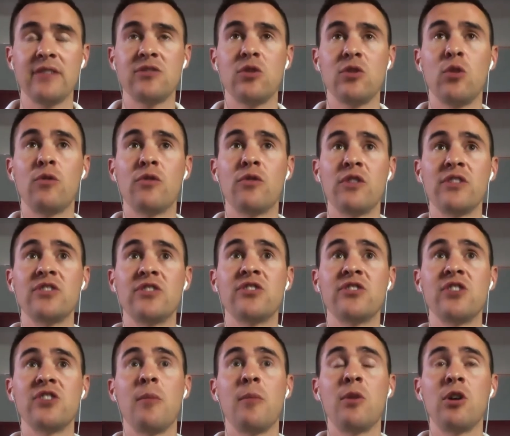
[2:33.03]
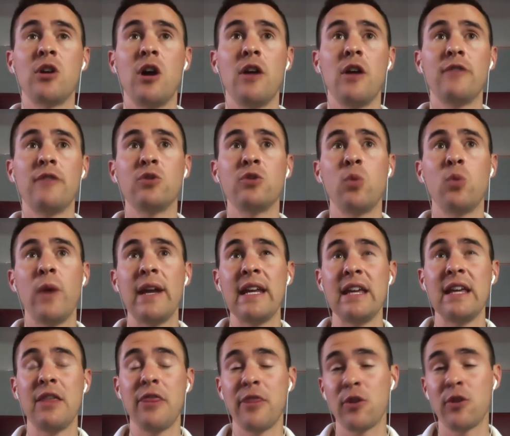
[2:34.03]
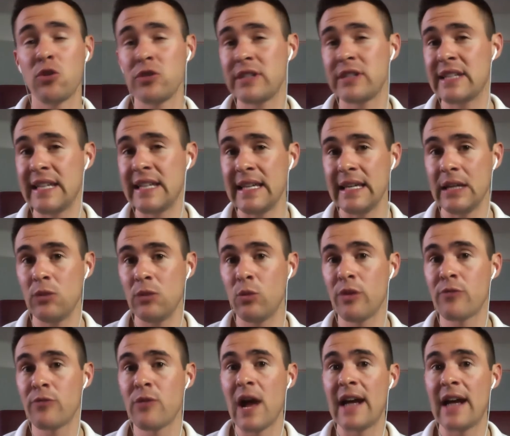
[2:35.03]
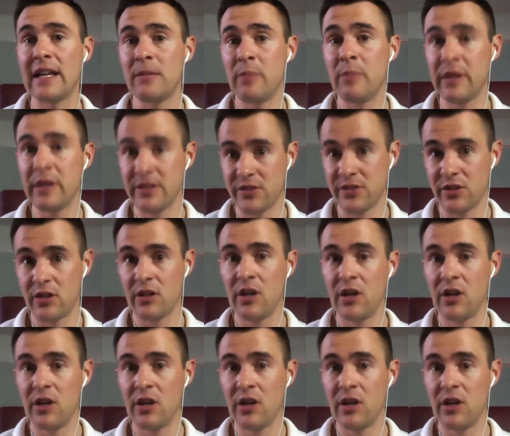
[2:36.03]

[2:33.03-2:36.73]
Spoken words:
over the summer of 2013 with Ronnie Bincer.